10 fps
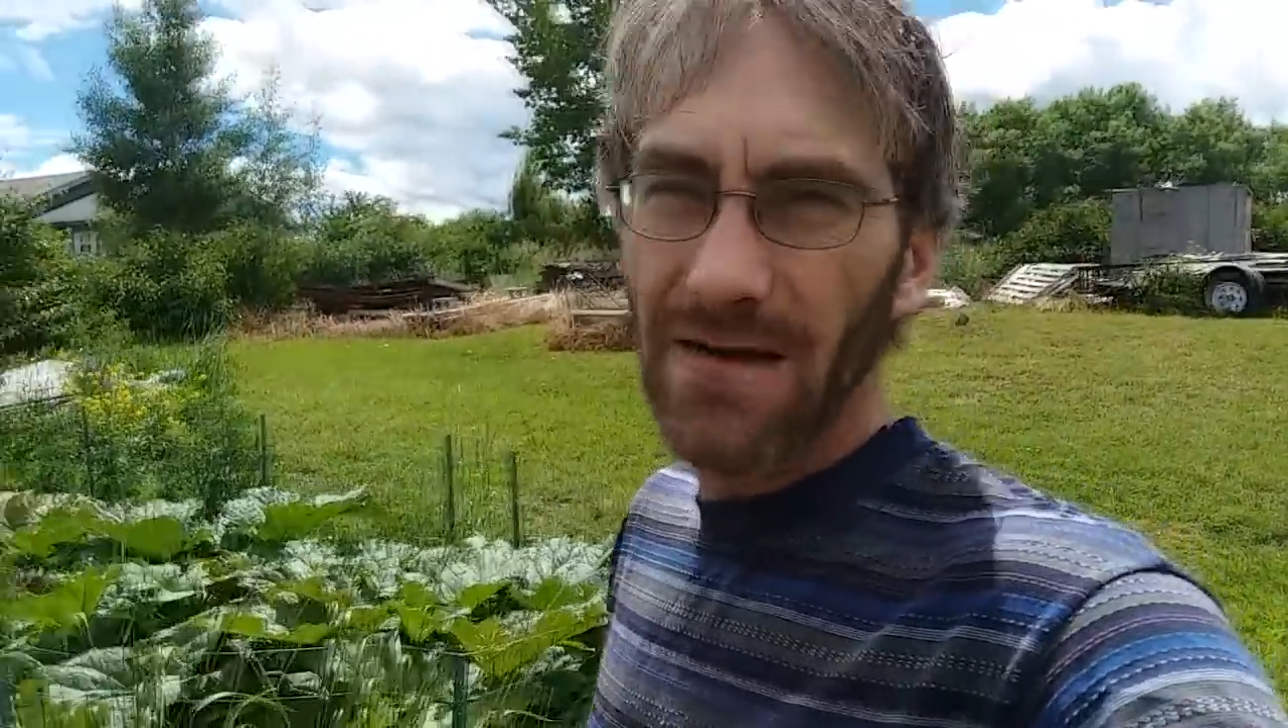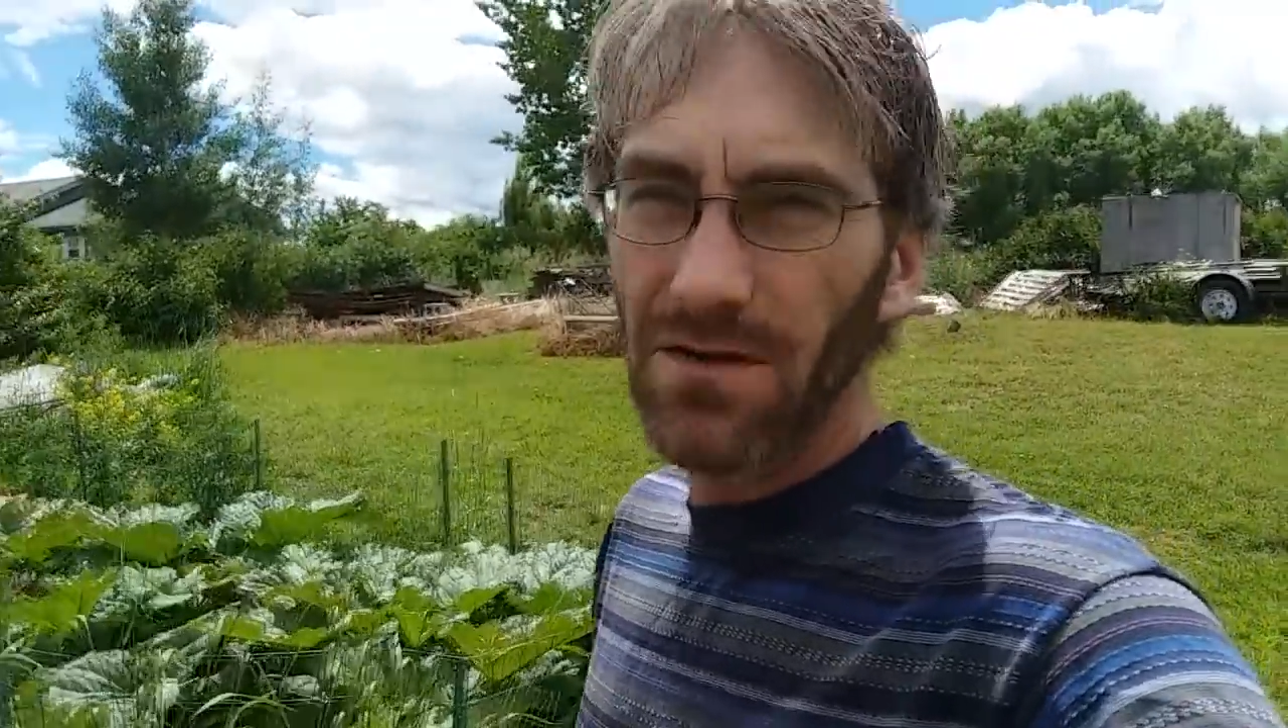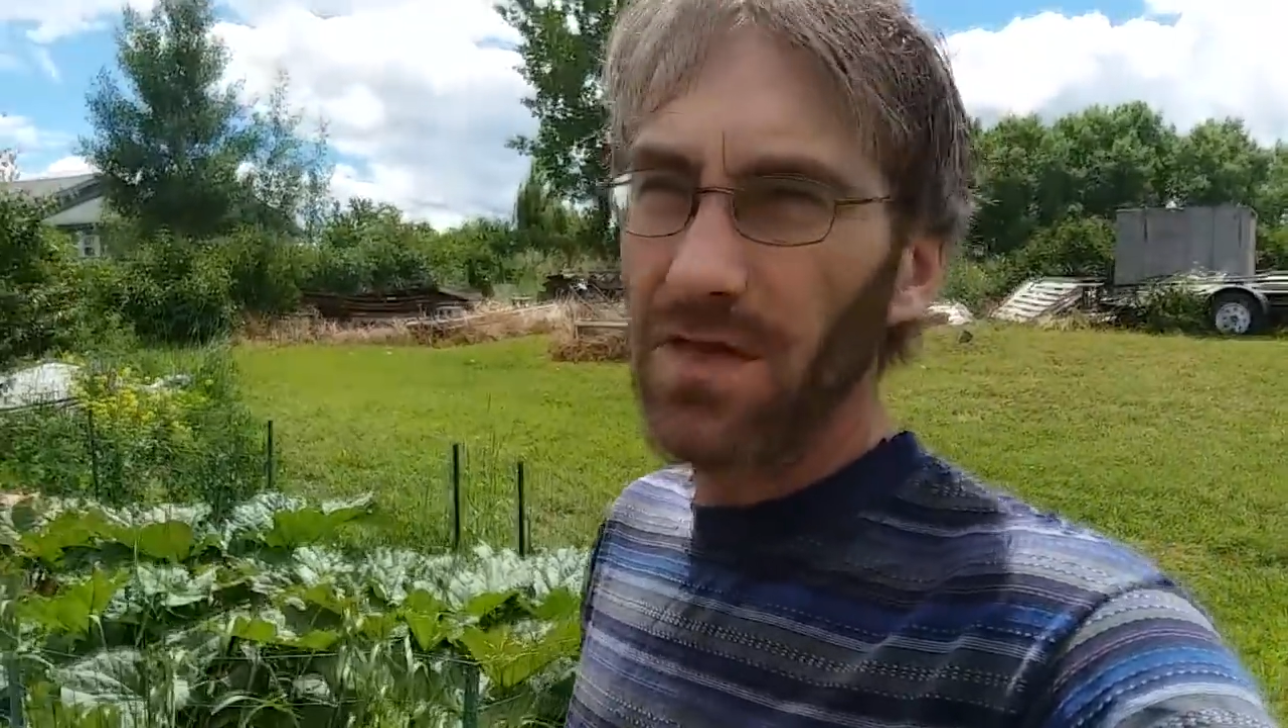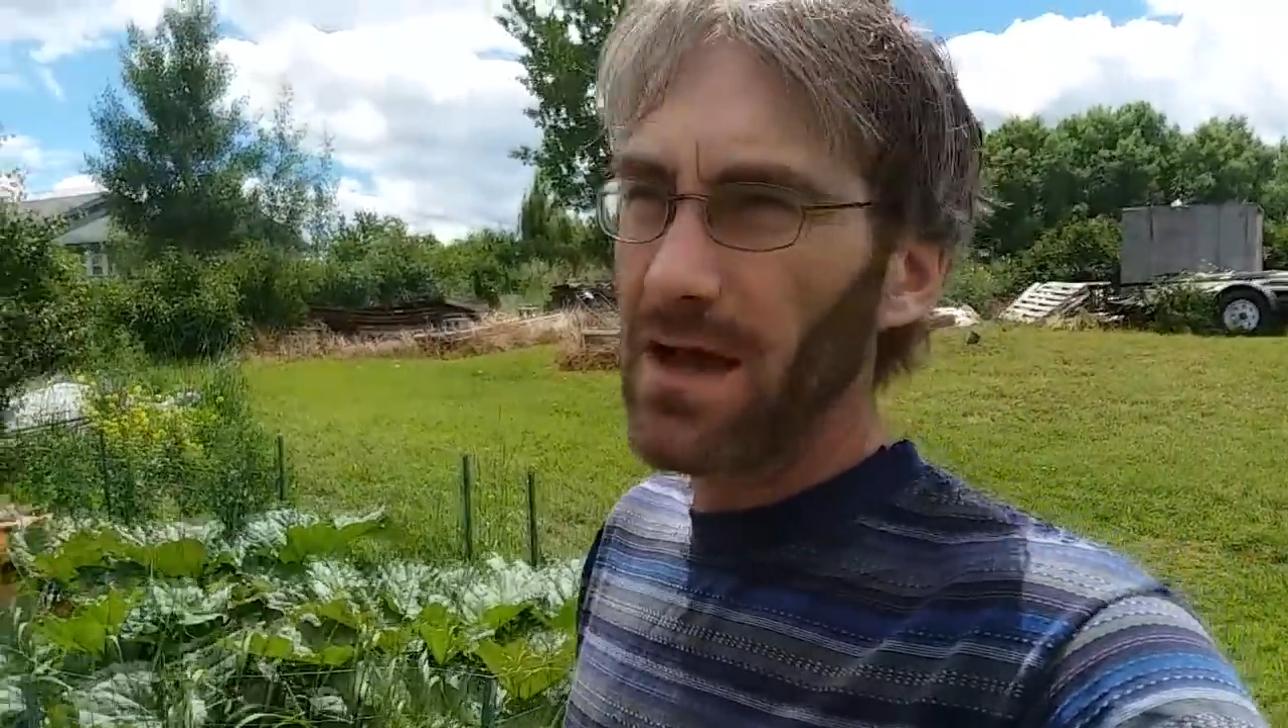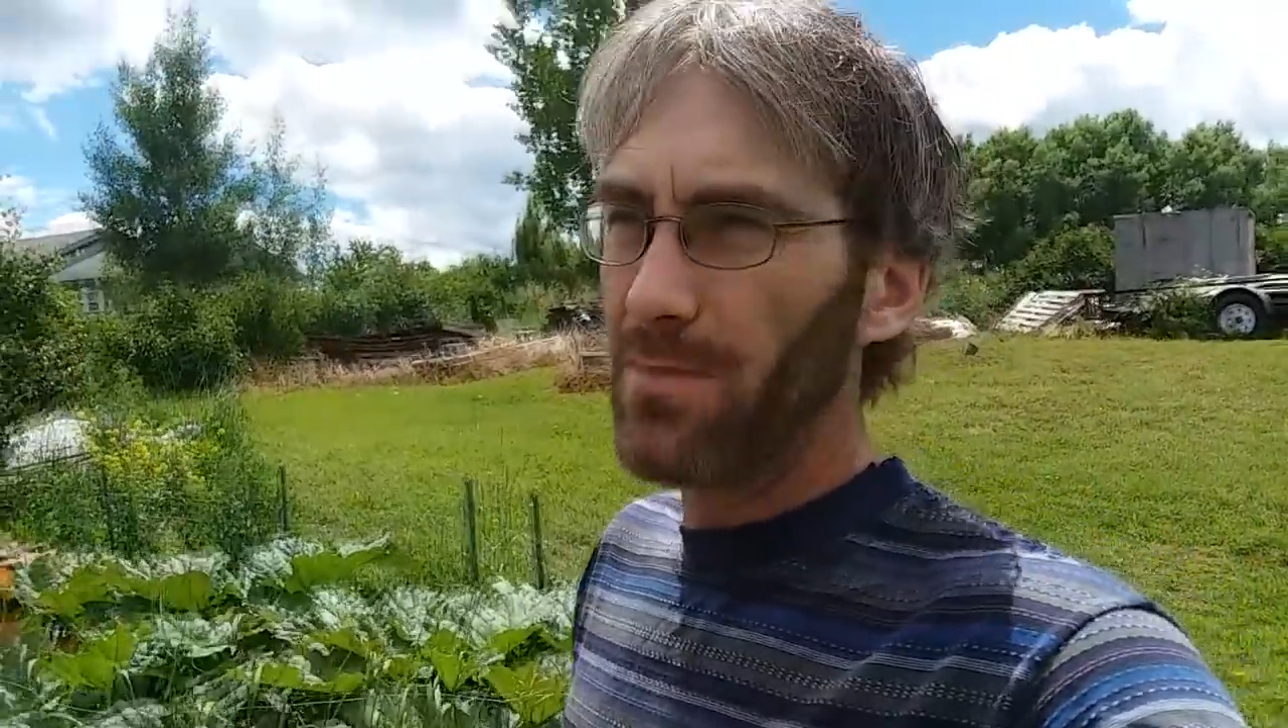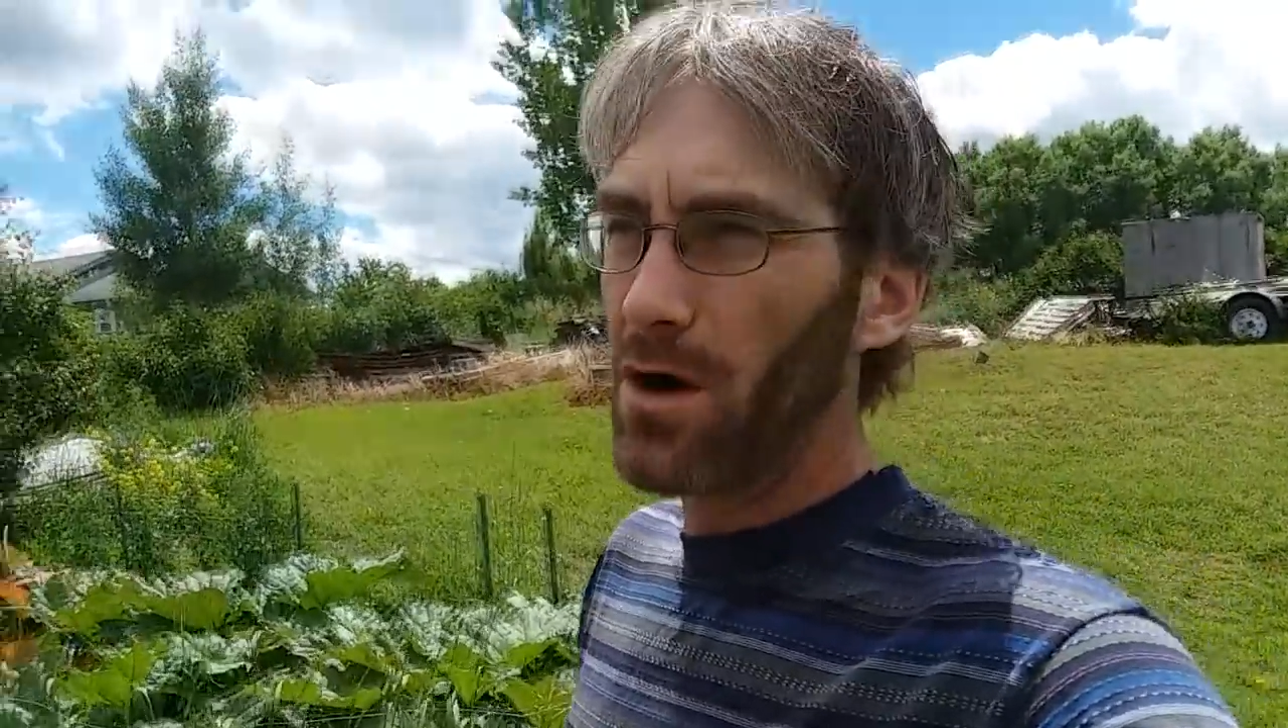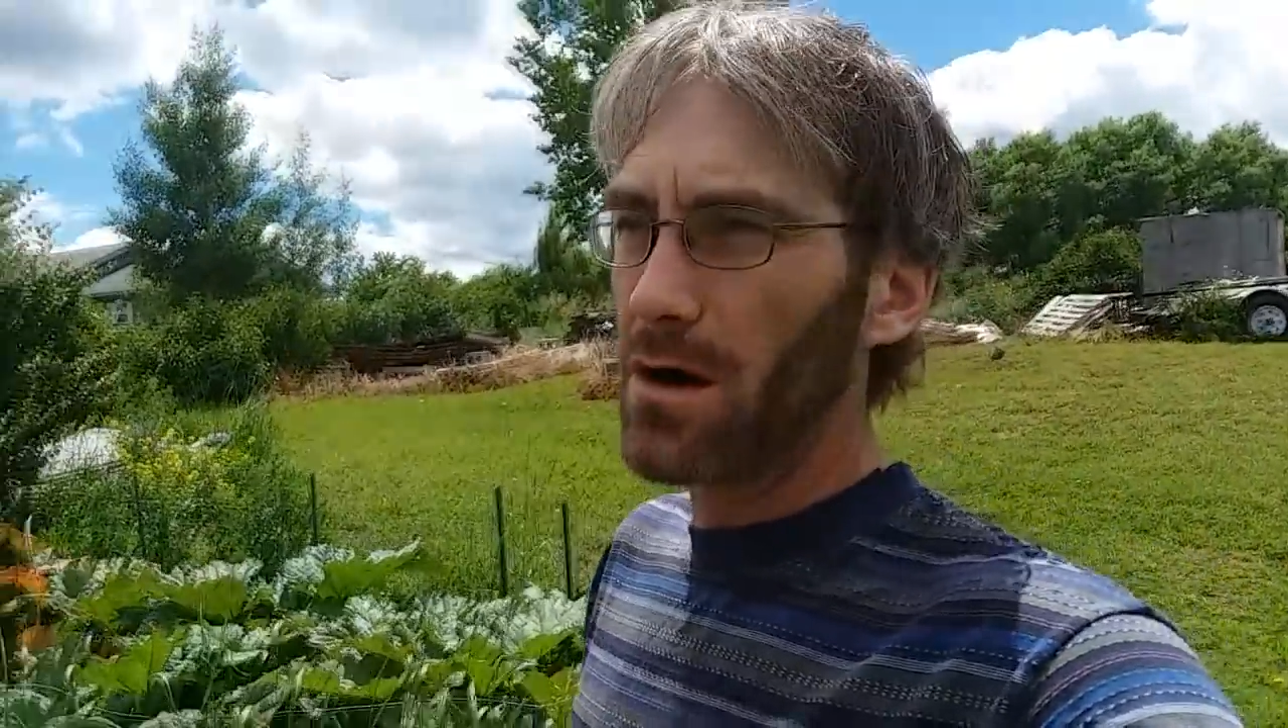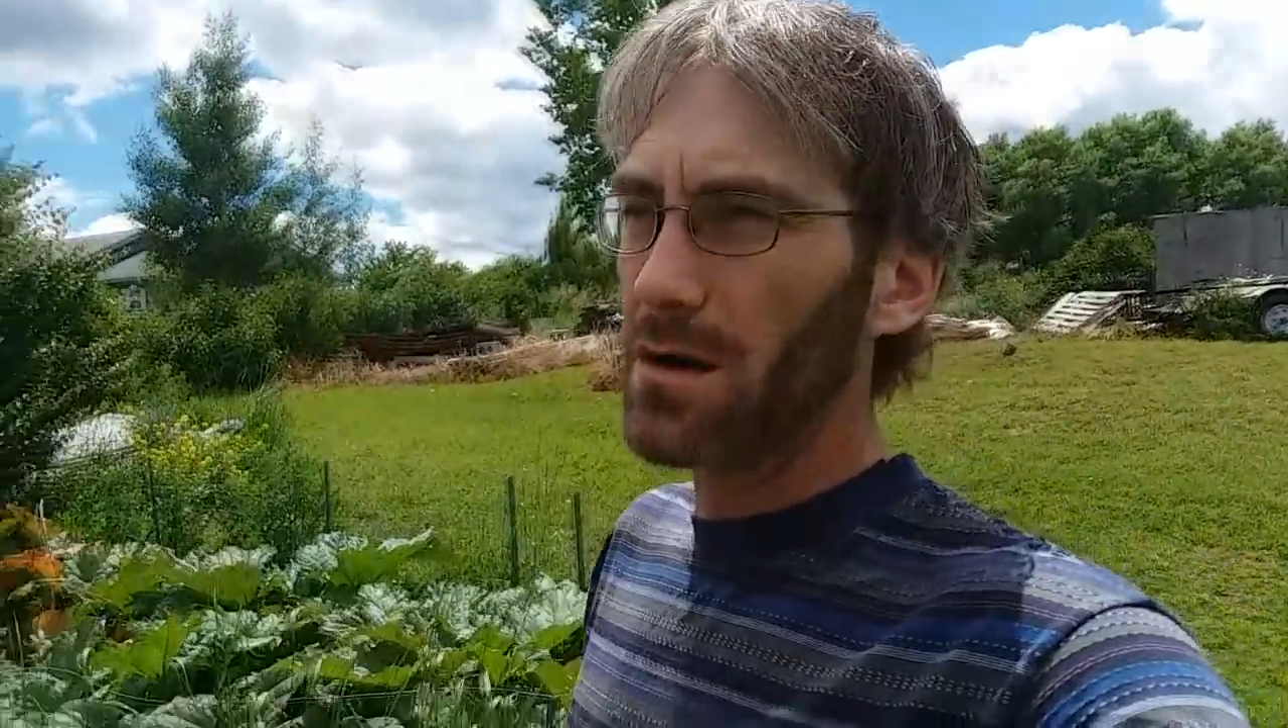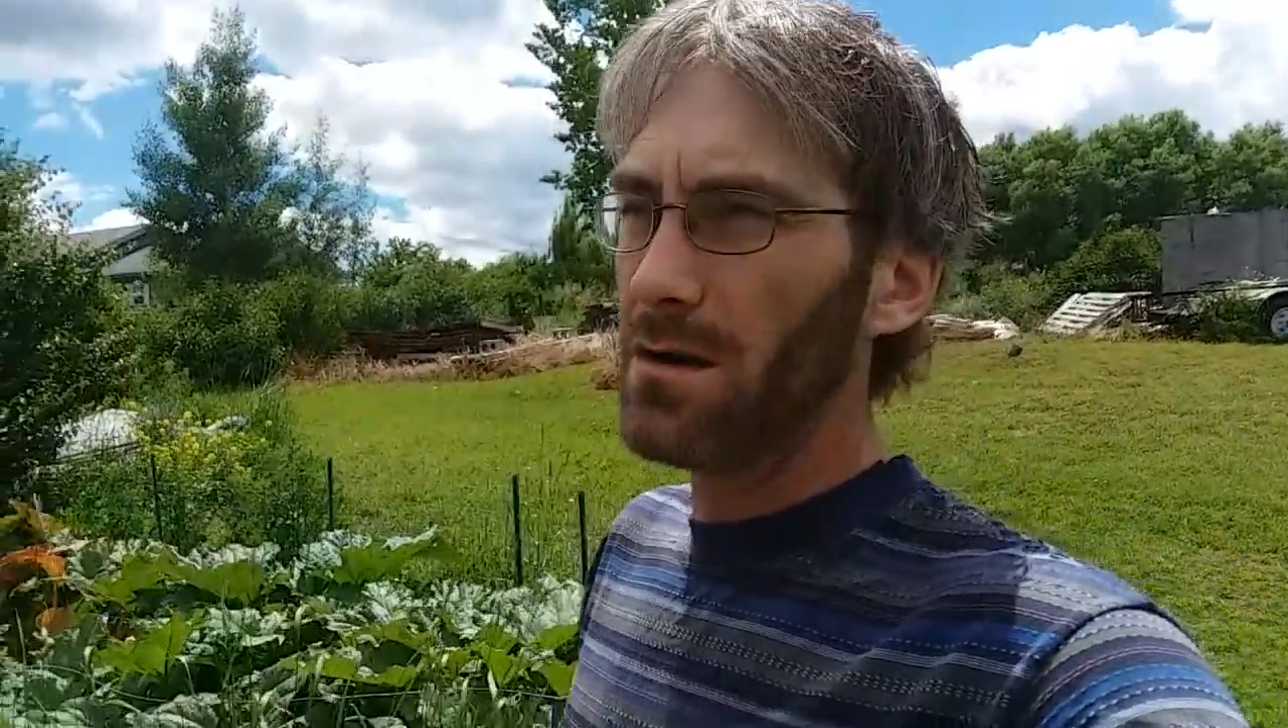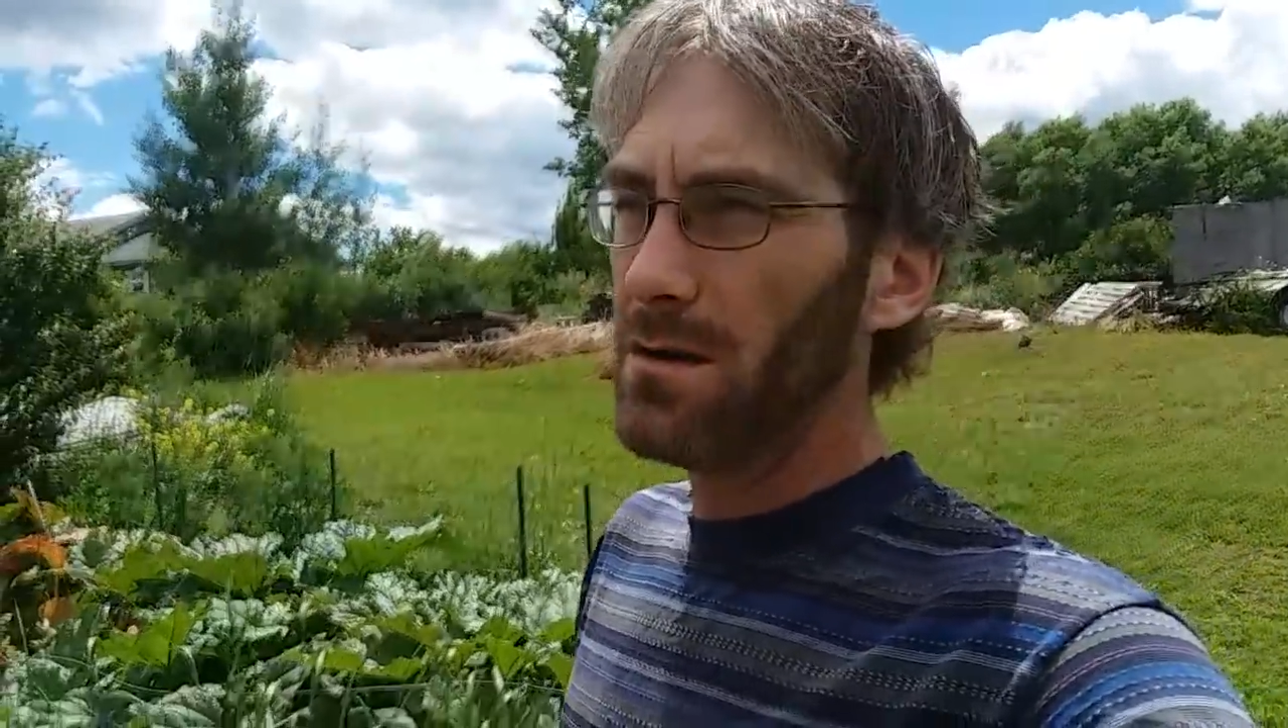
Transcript: everything apart.